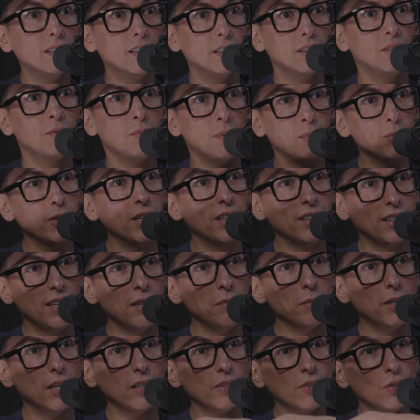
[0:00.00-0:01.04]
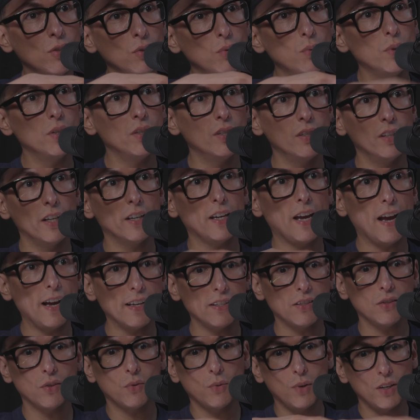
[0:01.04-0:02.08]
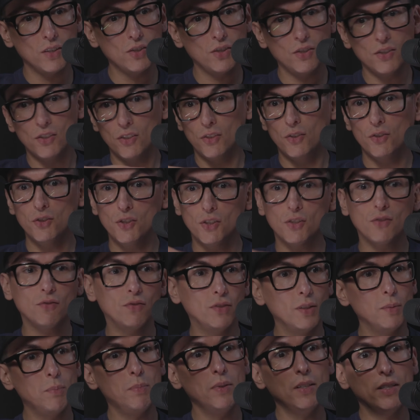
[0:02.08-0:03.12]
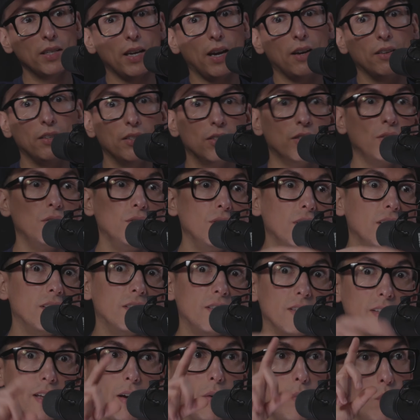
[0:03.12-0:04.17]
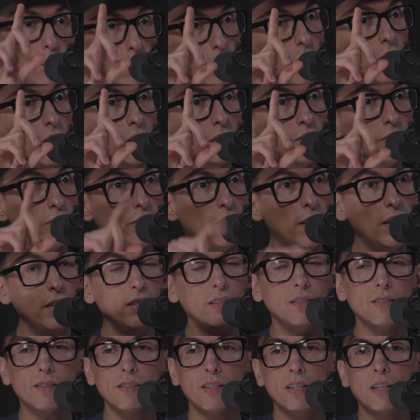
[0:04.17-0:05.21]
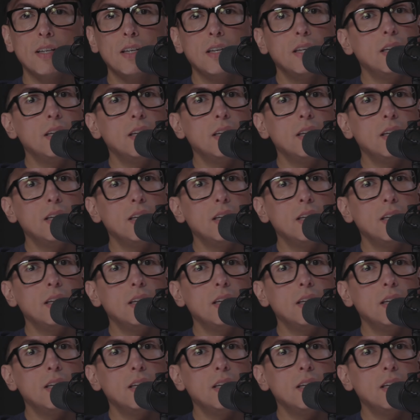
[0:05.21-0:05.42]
Like you remember that game Guess Who, where you're like asking questions and you're just flipping down until you get to that one face.